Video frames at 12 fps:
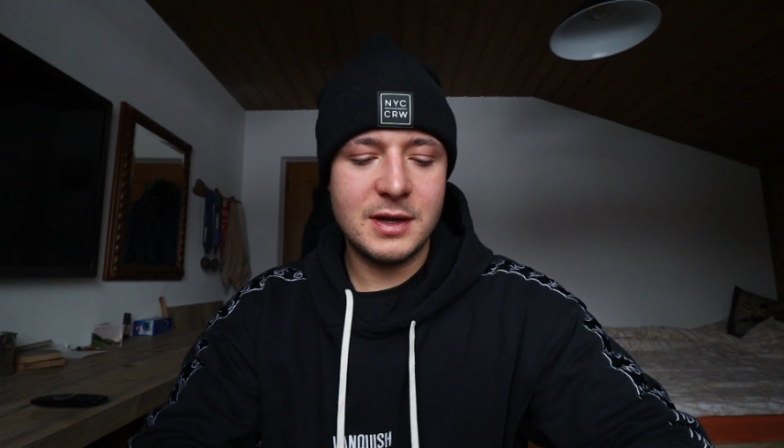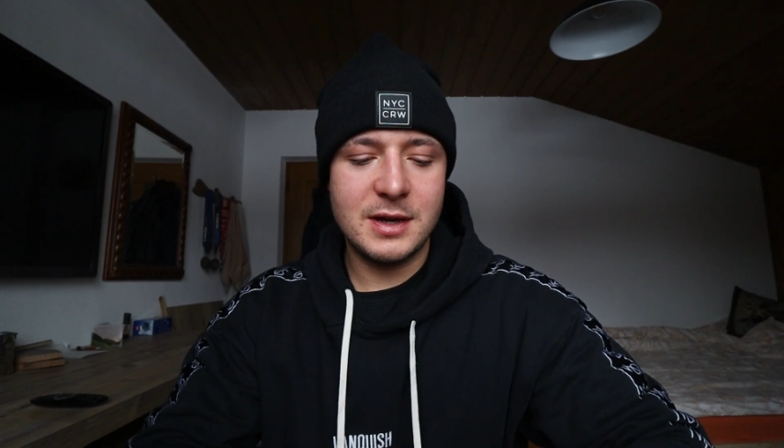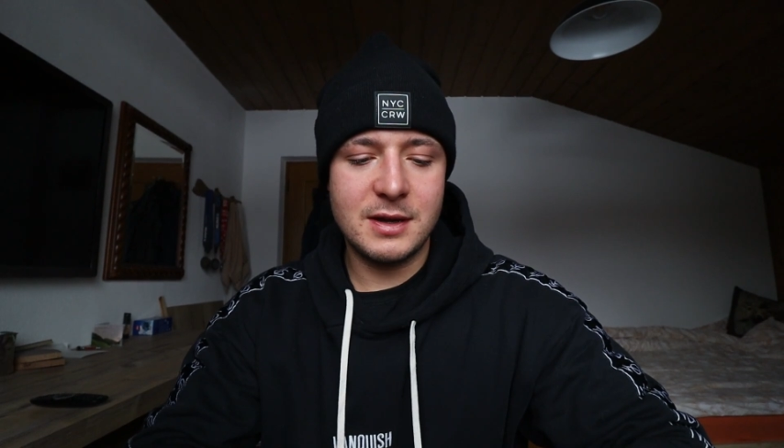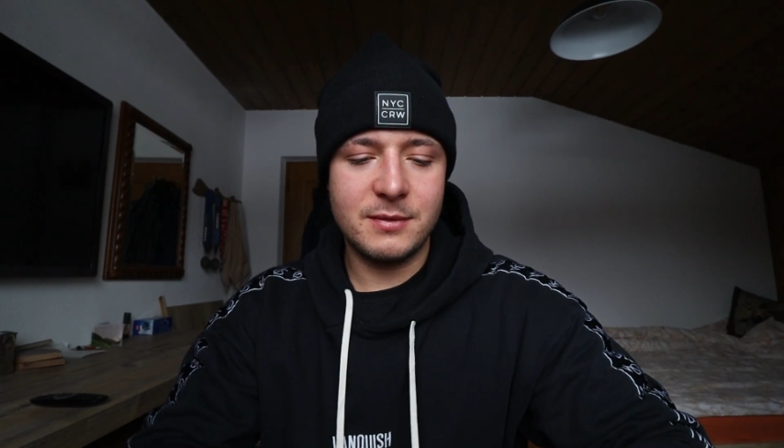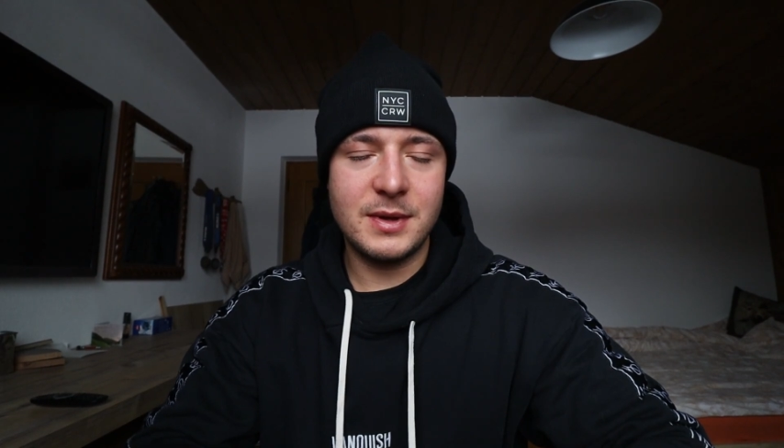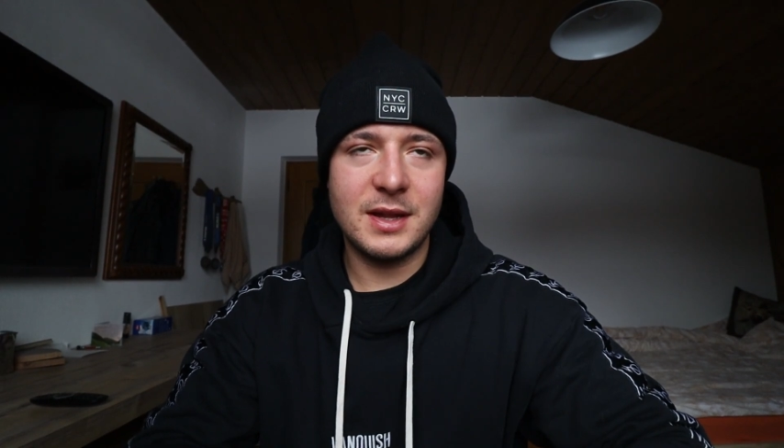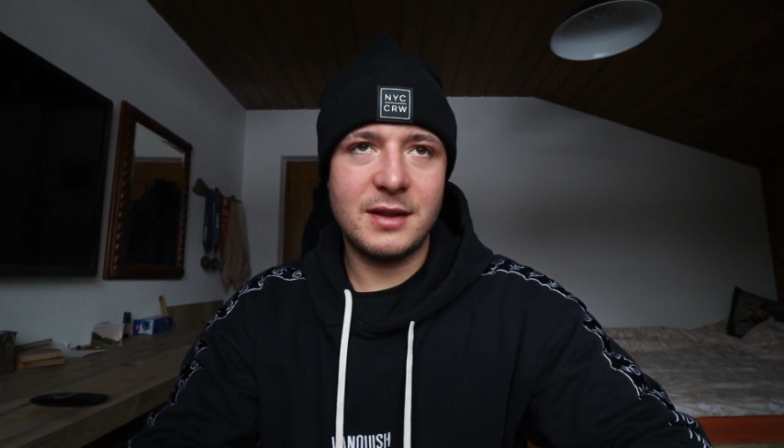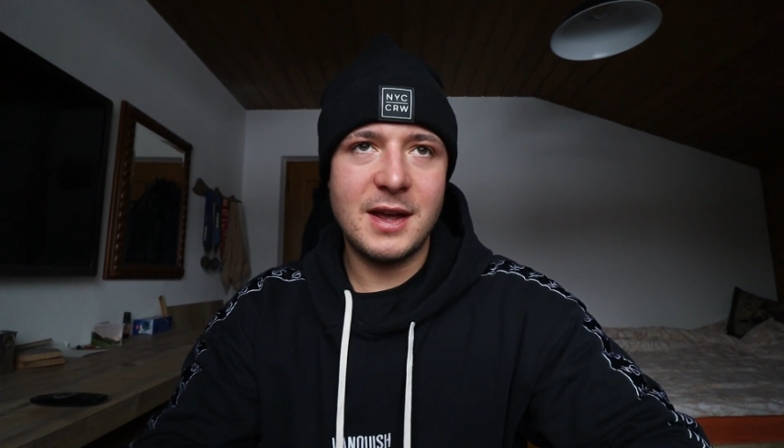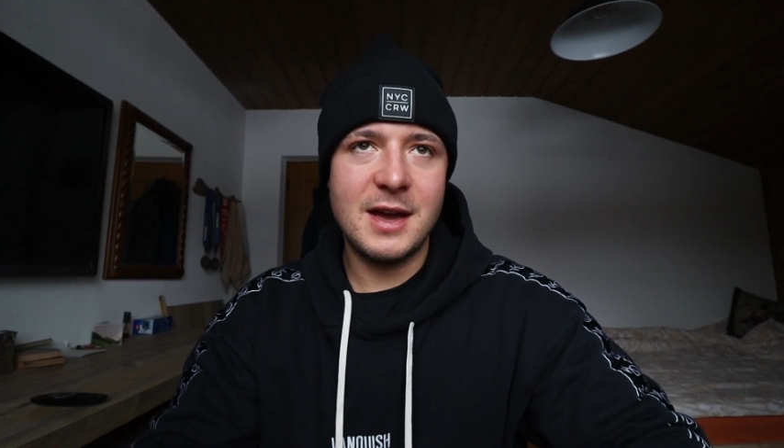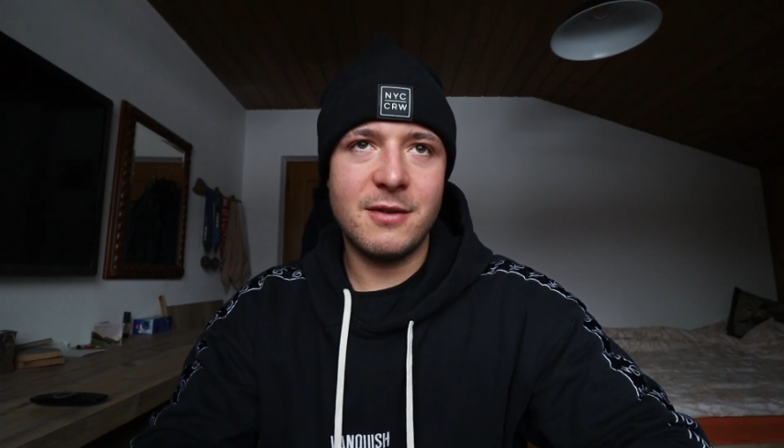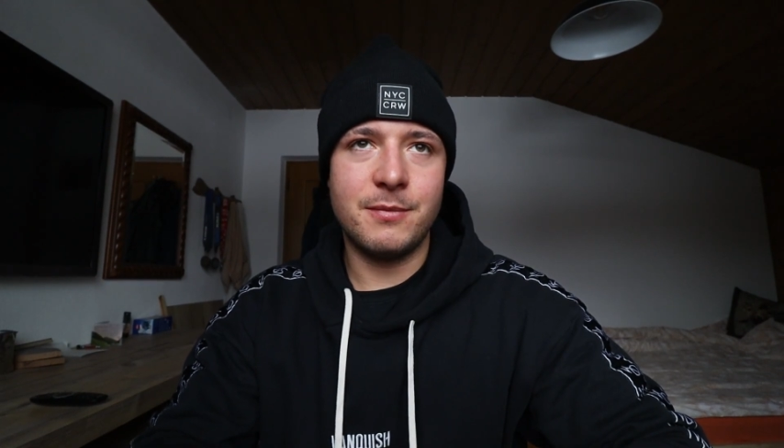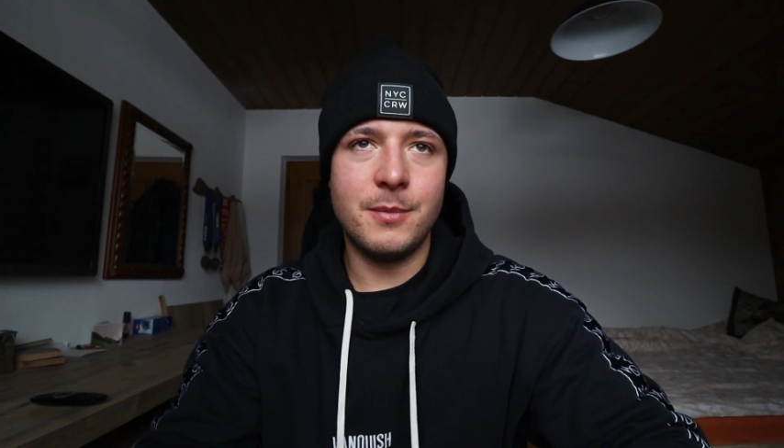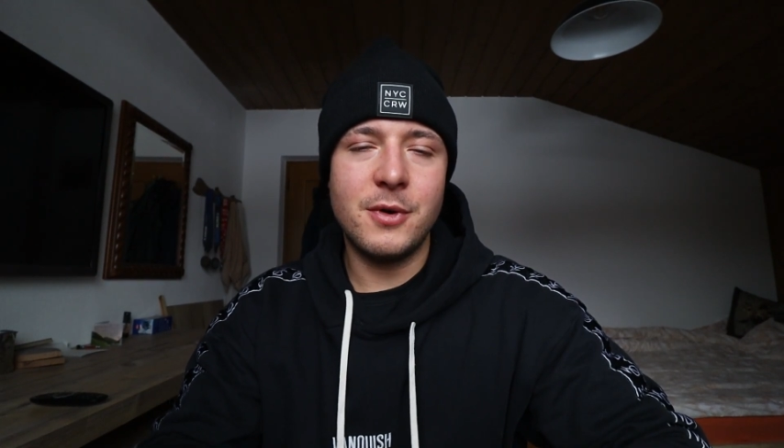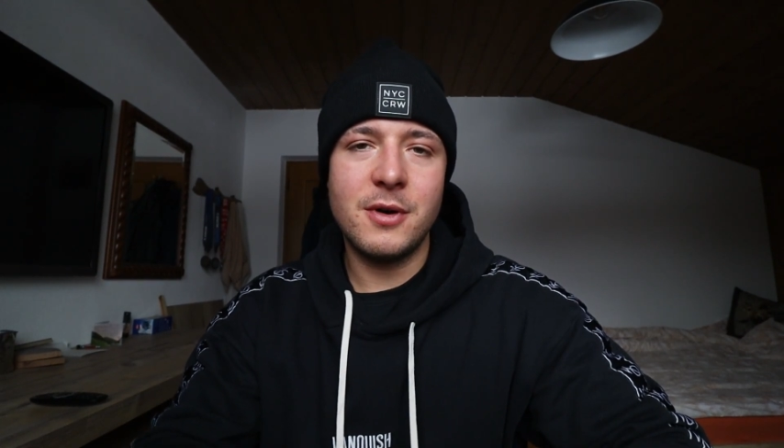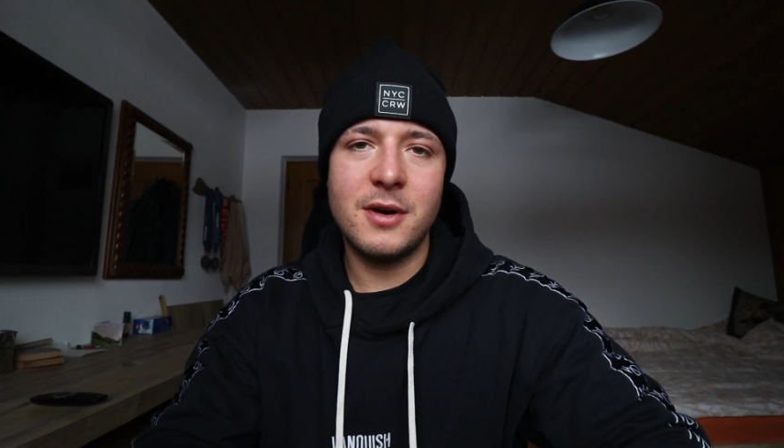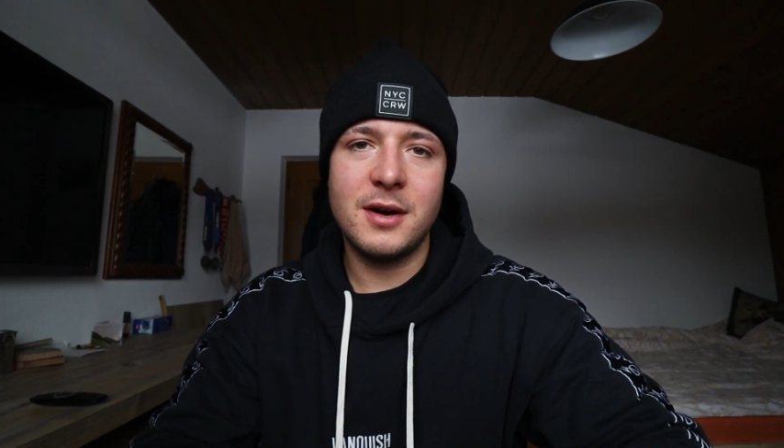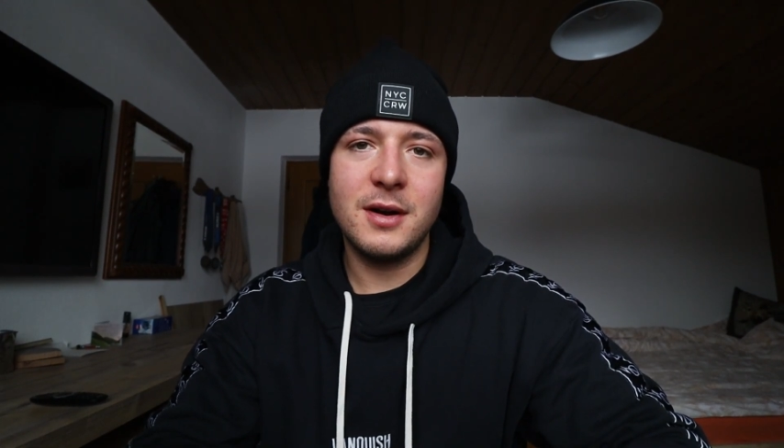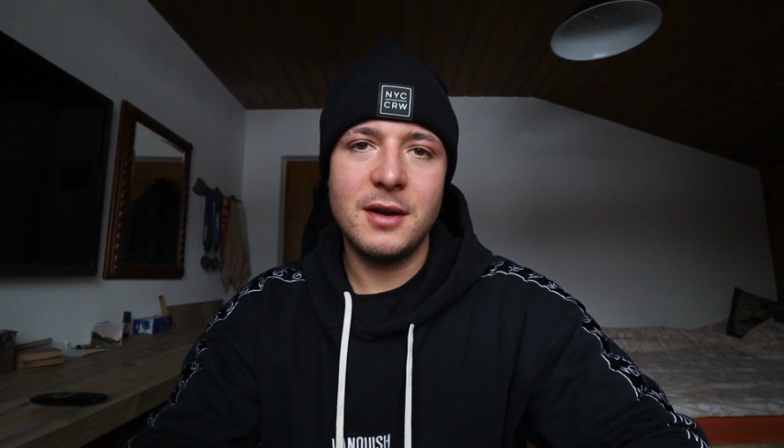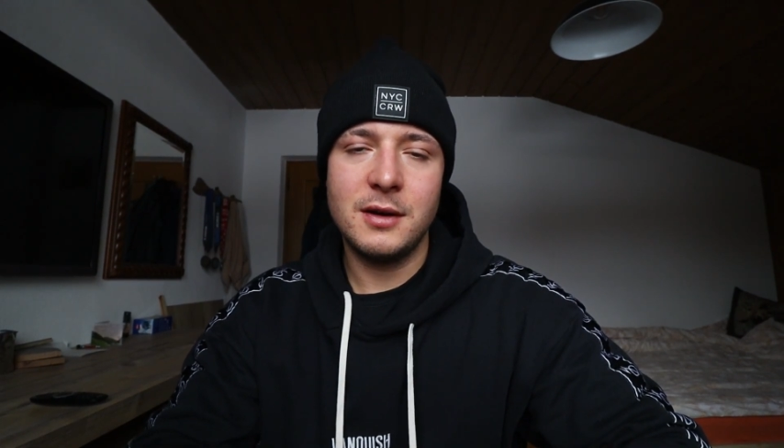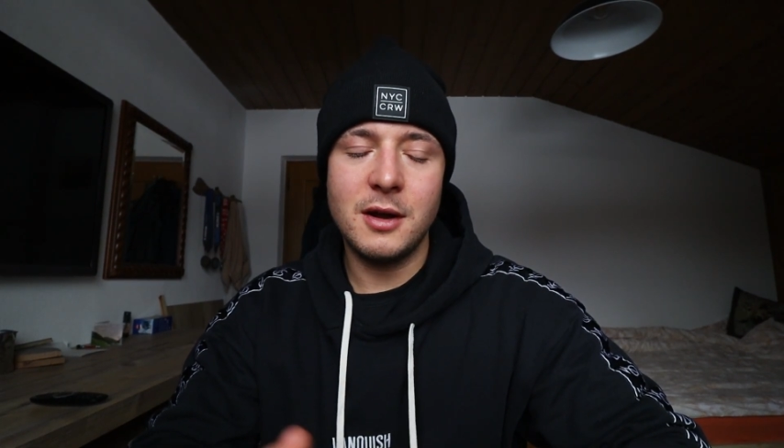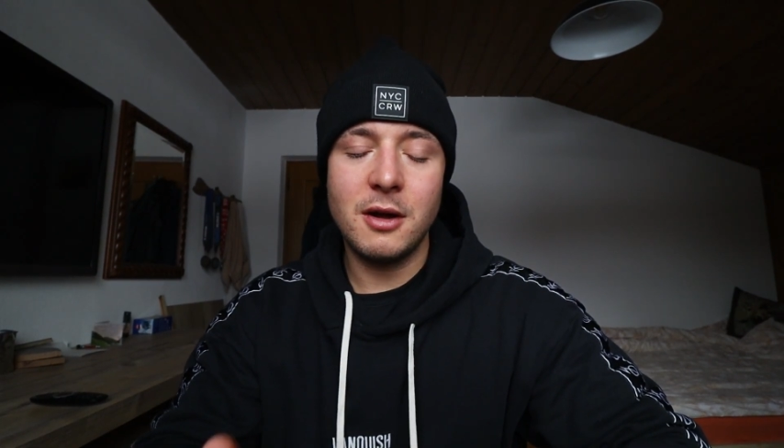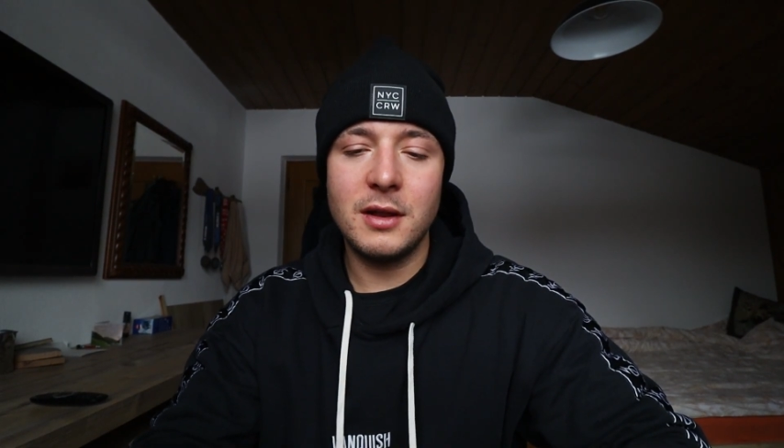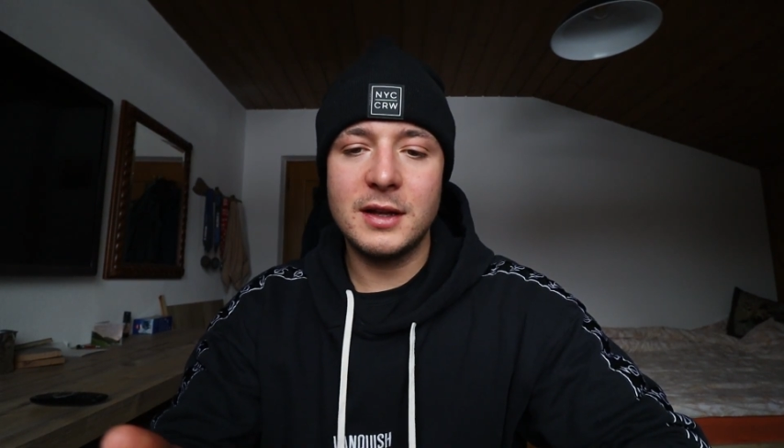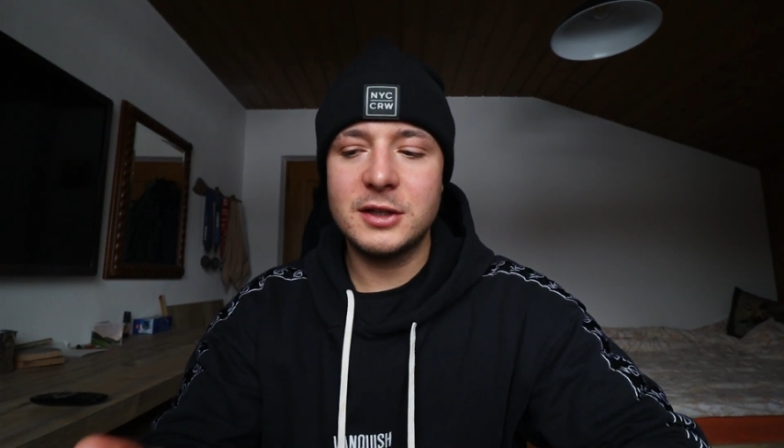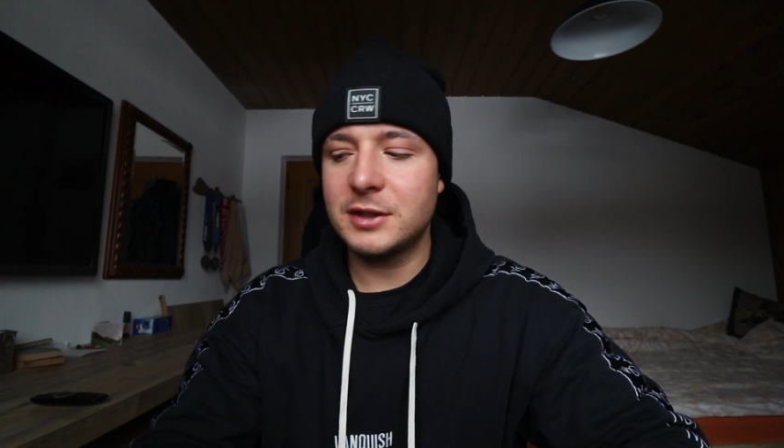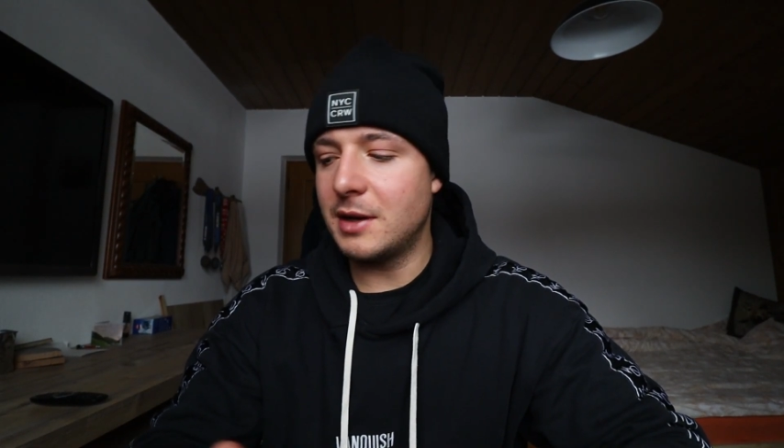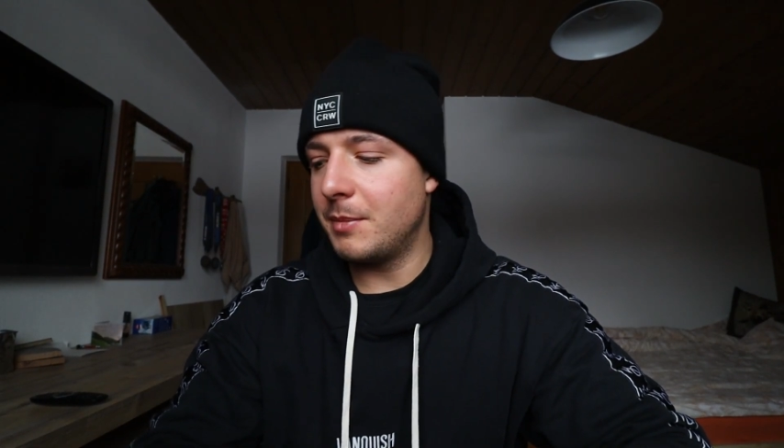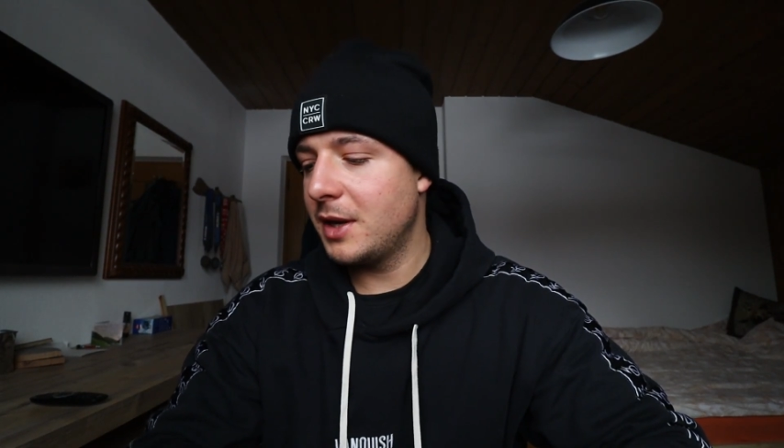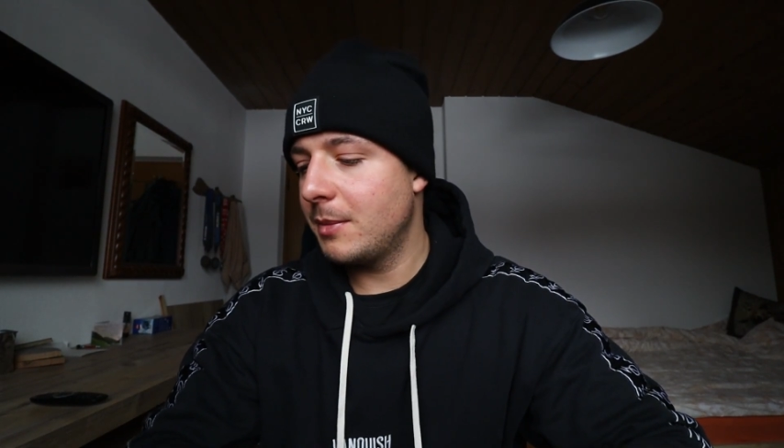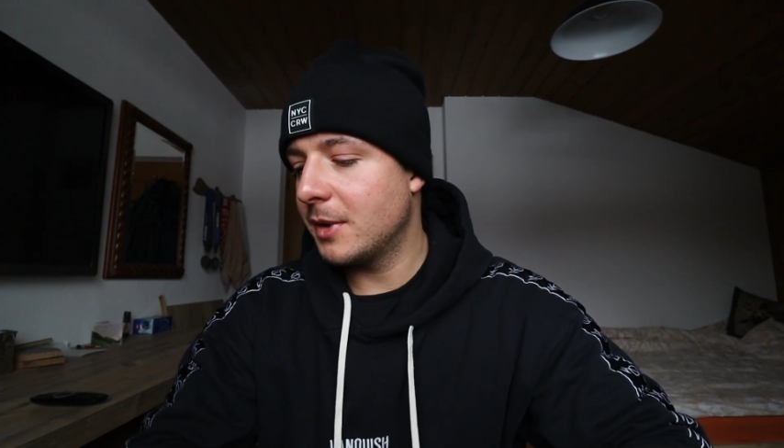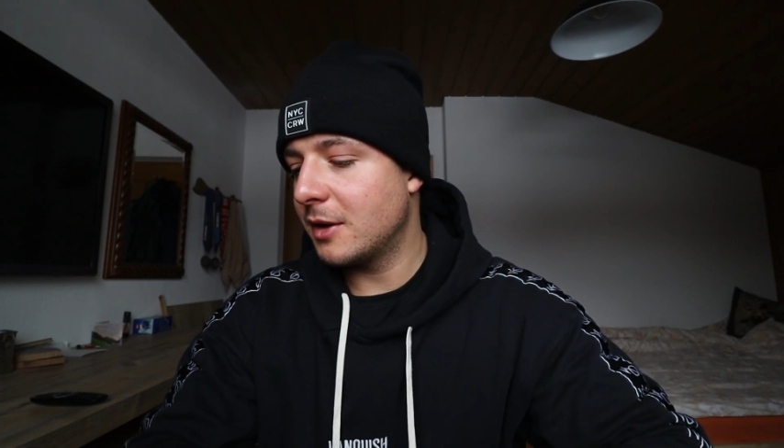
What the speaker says: that have more knowledge than me,